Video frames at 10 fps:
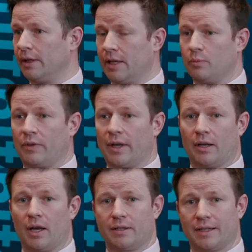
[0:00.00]
And to put that in
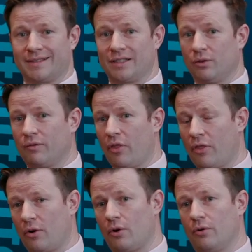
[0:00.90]
context, that's over a
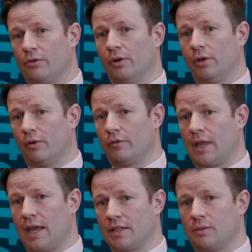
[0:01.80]
third over
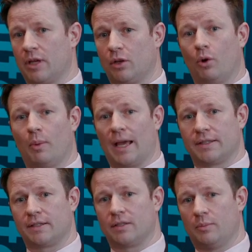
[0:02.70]
they estimate global
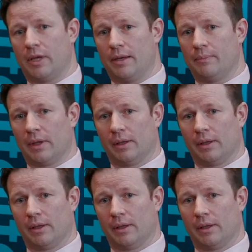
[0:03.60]
assets to be.